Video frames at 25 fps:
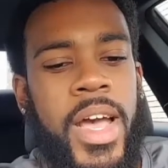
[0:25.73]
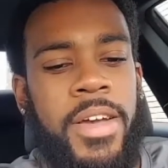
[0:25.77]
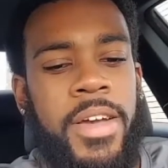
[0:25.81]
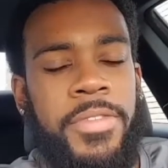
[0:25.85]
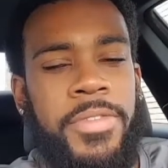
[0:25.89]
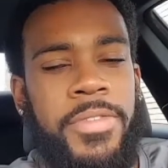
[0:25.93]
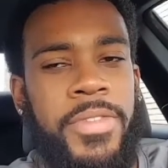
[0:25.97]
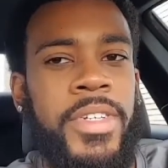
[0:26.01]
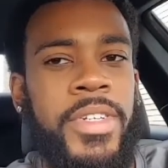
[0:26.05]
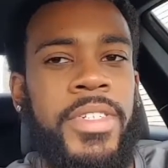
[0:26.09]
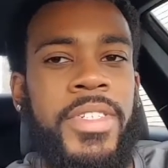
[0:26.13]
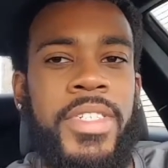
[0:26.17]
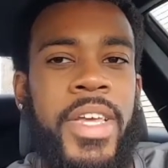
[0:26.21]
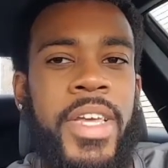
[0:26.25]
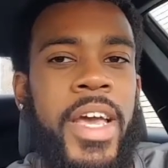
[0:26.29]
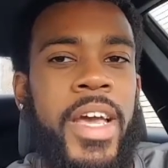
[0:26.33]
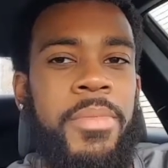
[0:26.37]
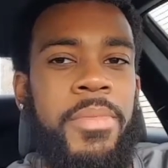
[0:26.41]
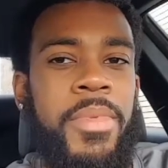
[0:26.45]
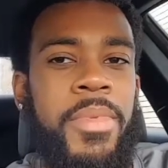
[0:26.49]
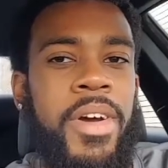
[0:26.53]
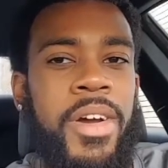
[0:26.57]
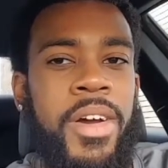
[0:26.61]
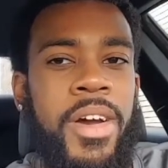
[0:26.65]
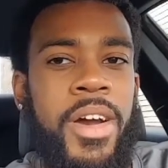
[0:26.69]
officially
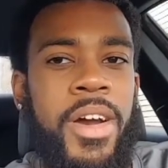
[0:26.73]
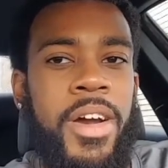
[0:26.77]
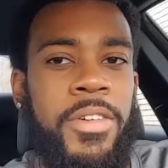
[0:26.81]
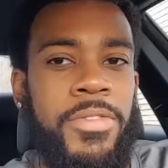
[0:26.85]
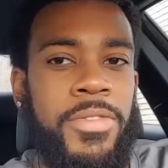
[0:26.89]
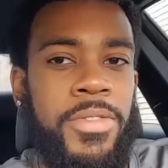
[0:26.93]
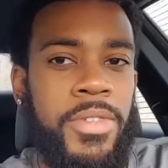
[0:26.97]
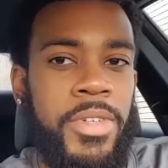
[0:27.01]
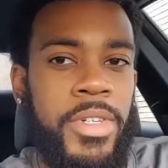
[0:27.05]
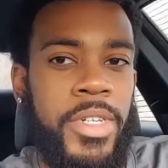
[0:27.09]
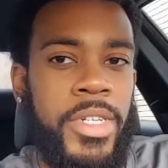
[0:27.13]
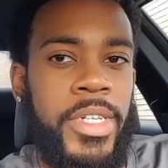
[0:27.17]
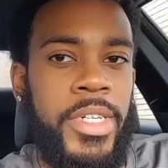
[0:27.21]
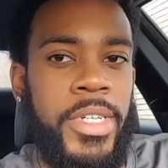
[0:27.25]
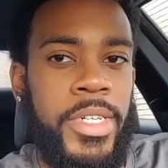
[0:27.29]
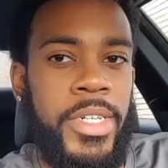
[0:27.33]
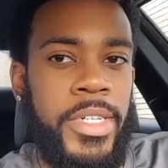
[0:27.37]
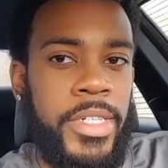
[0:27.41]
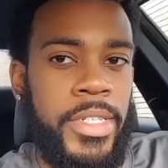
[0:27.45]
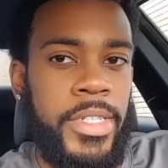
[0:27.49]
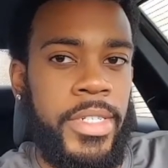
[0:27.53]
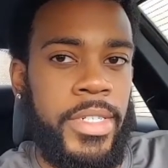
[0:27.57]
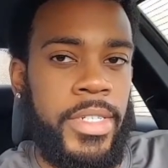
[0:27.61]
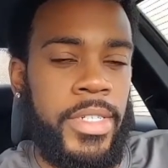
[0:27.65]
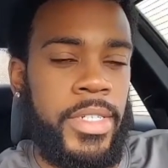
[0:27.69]
had my car for a
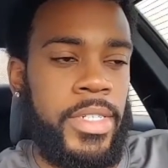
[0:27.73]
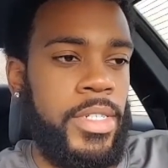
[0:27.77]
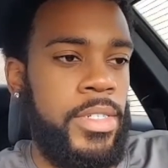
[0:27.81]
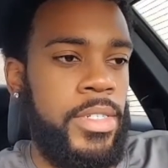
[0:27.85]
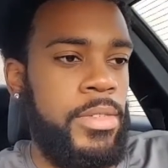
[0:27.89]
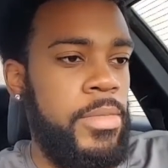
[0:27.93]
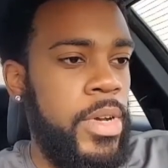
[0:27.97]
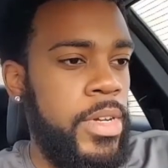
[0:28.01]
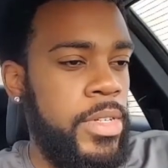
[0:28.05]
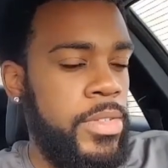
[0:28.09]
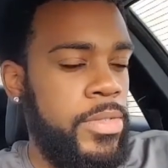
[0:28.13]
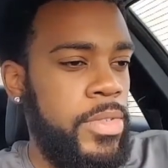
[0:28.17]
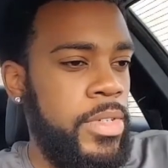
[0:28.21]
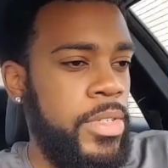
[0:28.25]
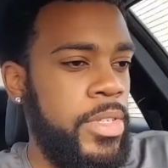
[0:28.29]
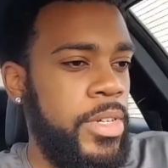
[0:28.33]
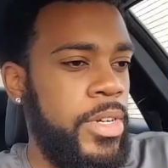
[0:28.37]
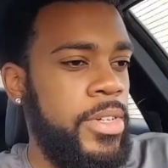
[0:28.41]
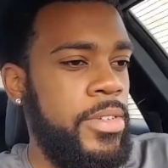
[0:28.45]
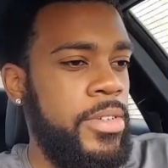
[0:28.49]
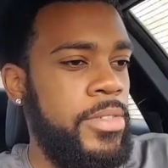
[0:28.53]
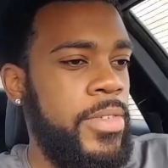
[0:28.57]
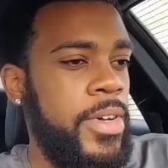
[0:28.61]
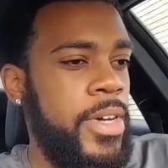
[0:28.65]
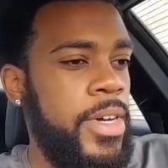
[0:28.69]
year, my
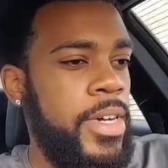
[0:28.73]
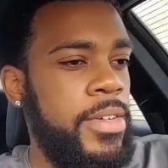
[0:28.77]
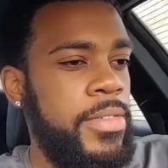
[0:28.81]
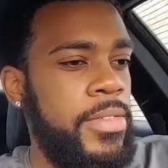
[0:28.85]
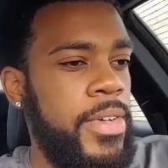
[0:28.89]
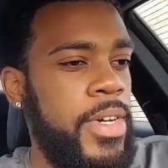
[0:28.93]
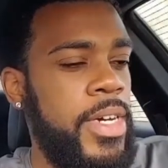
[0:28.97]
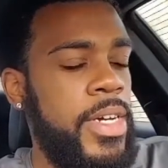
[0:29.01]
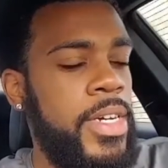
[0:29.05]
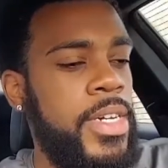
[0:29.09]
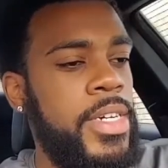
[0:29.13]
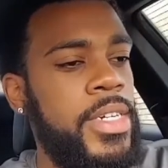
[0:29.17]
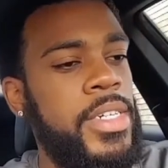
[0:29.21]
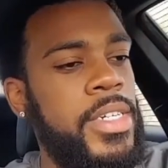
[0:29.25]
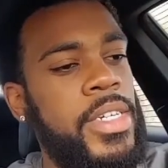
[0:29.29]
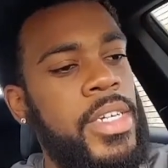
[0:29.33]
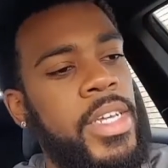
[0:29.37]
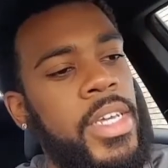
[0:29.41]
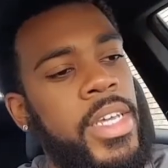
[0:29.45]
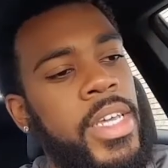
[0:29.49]
335i,